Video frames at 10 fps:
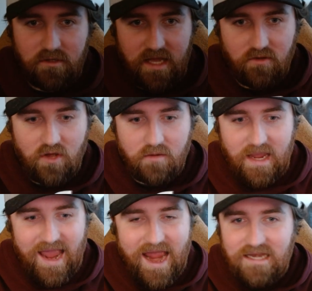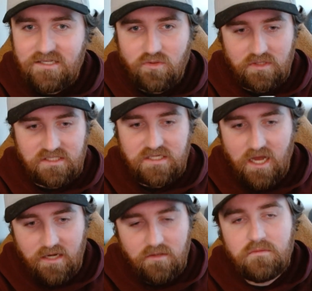held on by any sort of
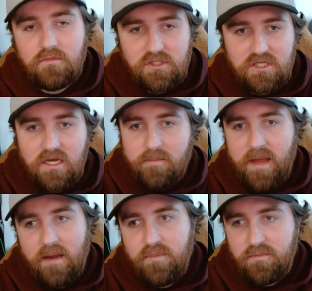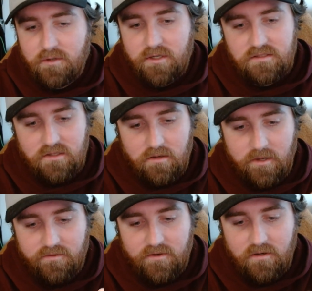stud, which is good and bad. People are concerned
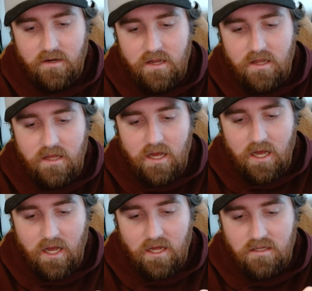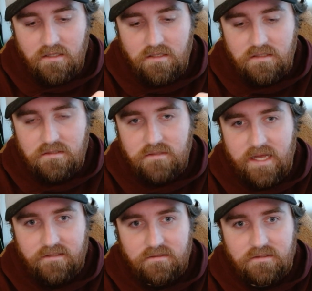about their
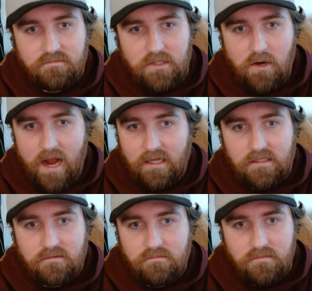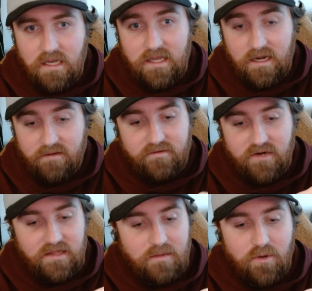legs cracking. Again, I've
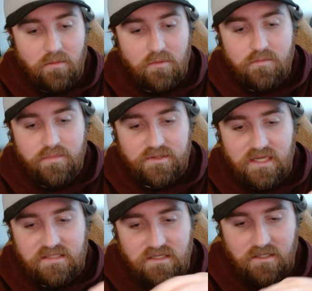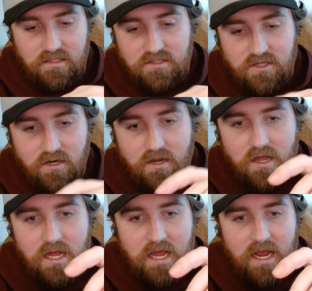never had that problem, but that's a concern.
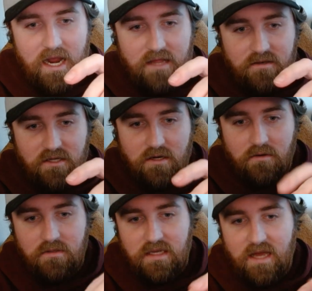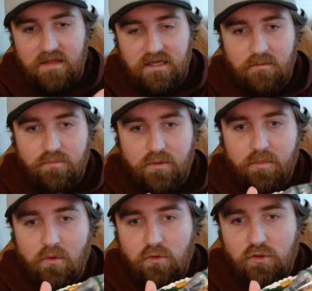And, you know, I think it
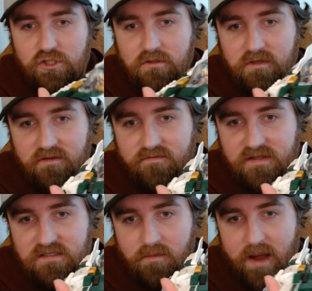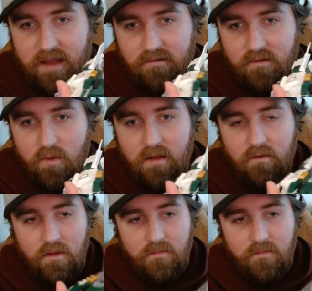proportionally fits a pilot well.